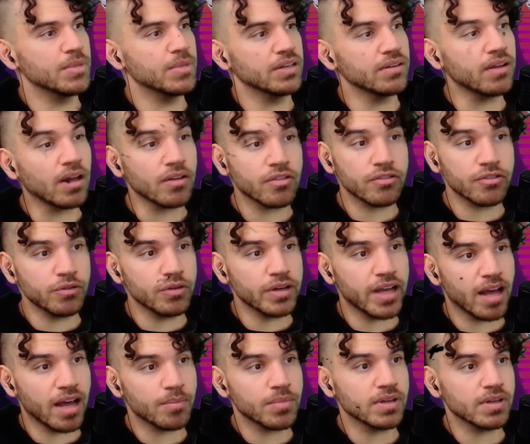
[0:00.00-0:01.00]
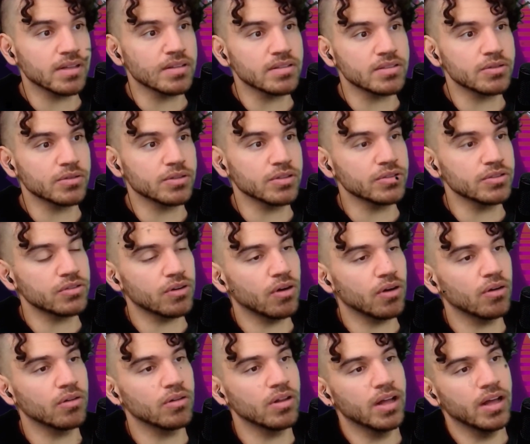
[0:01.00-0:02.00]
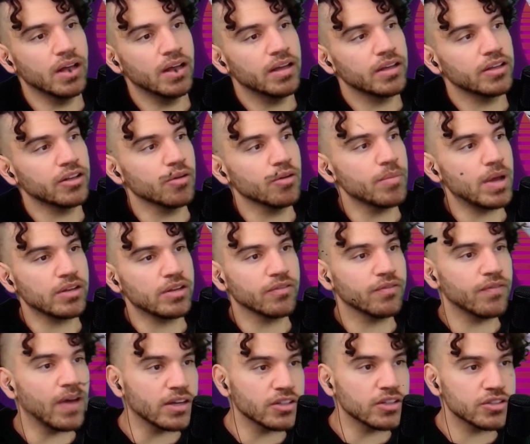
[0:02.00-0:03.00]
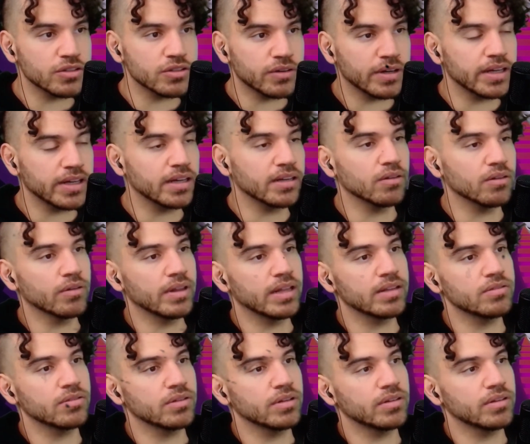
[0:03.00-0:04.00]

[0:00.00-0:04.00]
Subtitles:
industrial capitalists who control manufacturing and all that sort of